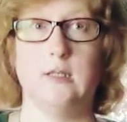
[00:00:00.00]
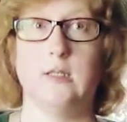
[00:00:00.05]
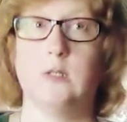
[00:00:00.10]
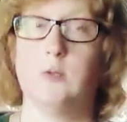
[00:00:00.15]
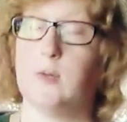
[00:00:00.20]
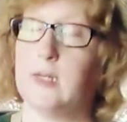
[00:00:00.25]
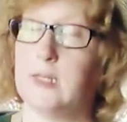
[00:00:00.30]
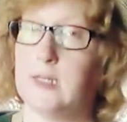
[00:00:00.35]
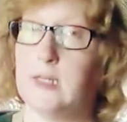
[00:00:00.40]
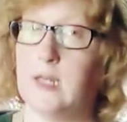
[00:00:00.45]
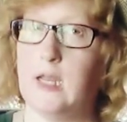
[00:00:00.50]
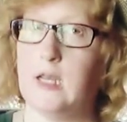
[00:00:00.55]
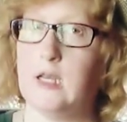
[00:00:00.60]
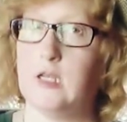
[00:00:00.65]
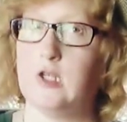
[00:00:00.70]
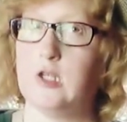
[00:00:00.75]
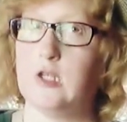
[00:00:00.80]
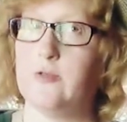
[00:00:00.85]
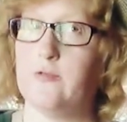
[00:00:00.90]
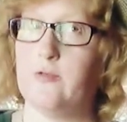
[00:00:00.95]
swing stage
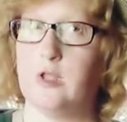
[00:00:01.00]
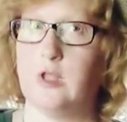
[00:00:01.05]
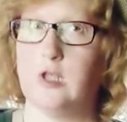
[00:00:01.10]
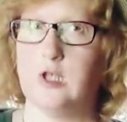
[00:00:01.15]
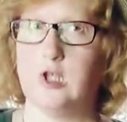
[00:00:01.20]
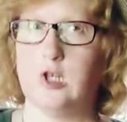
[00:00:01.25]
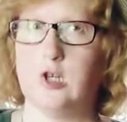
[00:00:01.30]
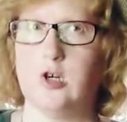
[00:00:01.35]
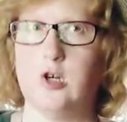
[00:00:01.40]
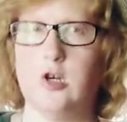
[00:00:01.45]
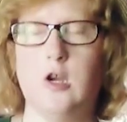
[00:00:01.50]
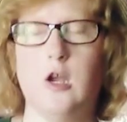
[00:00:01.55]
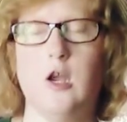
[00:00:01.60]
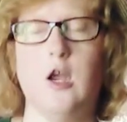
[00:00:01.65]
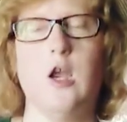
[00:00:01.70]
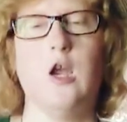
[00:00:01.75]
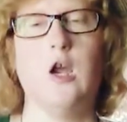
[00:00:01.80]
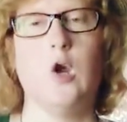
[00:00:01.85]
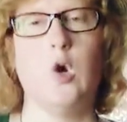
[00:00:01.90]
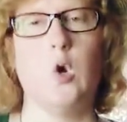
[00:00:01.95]
is free this year.
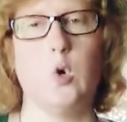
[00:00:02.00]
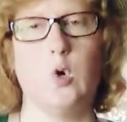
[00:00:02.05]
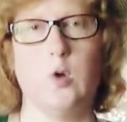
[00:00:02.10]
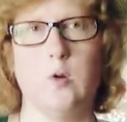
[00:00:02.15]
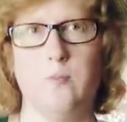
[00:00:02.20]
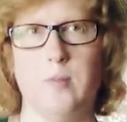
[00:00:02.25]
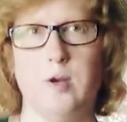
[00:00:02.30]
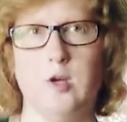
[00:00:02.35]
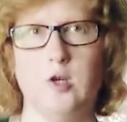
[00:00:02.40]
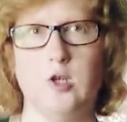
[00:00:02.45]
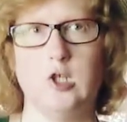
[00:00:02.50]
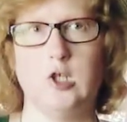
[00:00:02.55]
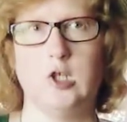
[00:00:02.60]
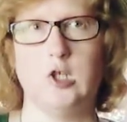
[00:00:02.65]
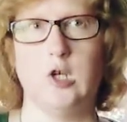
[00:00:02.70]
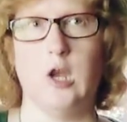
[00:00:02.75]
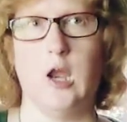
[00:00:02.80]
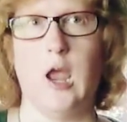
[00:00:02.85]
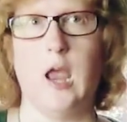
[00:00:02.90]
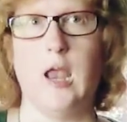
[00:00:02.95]
Gordon Biersch
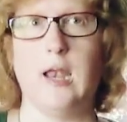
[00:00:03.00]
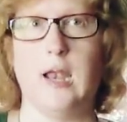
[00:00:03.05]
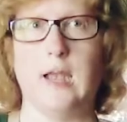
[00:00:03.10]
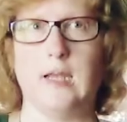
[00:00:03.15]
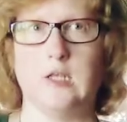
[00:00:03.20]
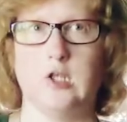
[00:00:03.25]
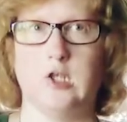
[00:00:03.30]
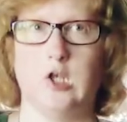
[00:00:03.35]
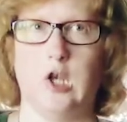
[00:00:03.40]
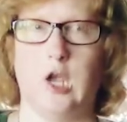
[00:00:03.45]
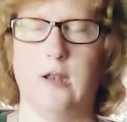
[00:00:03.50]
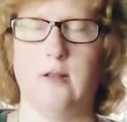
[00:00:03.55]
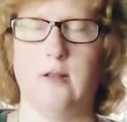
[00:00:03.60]
and Next Gen.